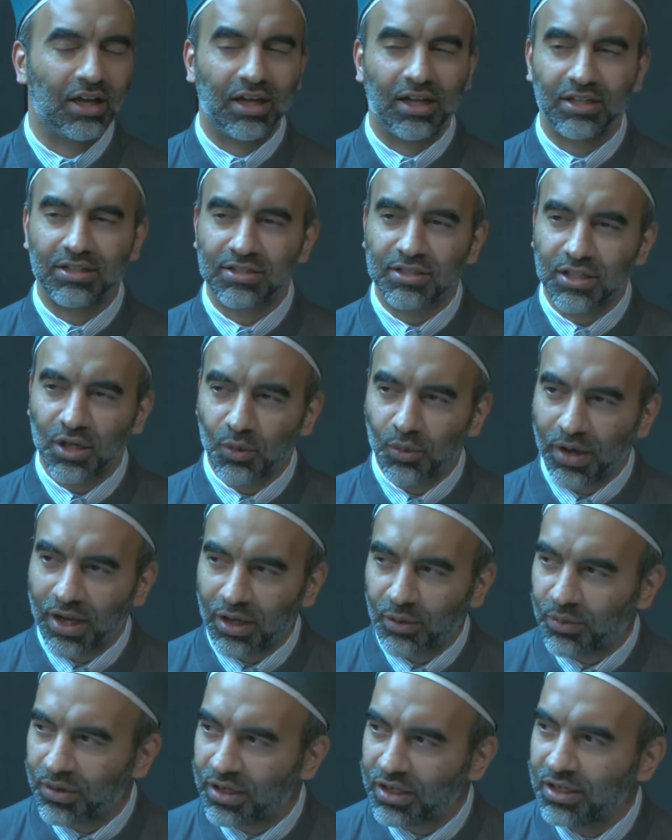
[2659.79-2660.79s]
It's the
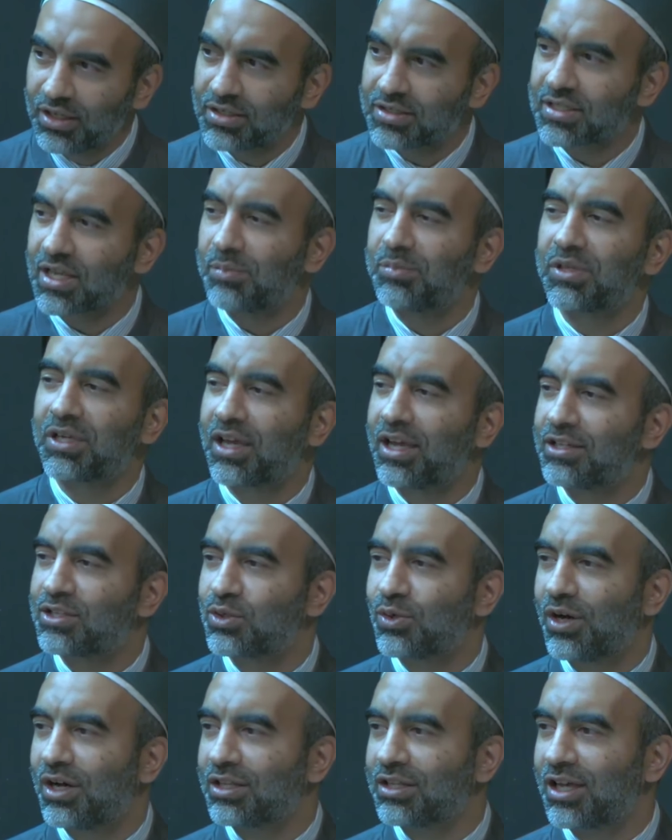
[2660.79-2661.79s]
way we supplicate
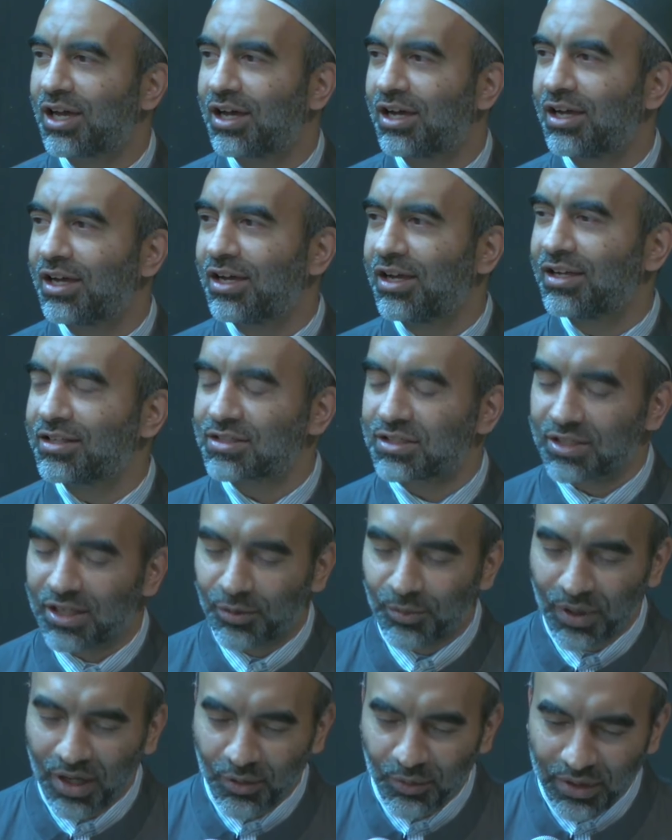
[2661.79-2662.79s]
to Allah It's the
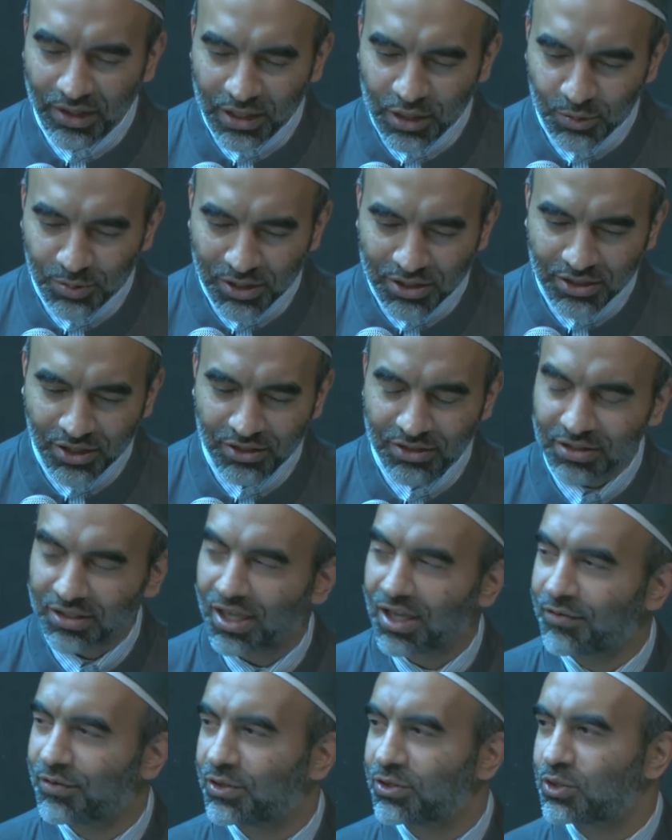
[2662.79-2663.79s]
way we express our
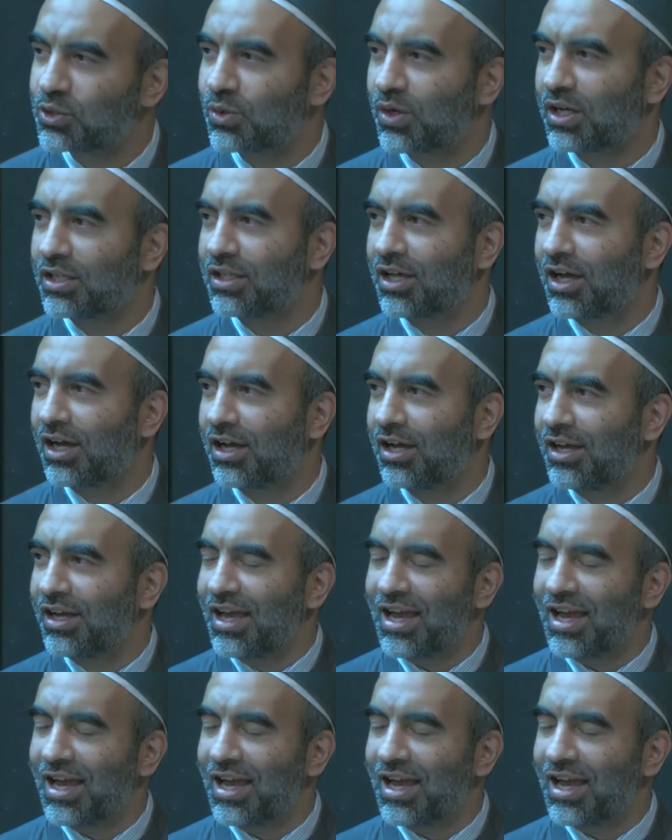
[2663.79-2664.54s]
slavehood to Allah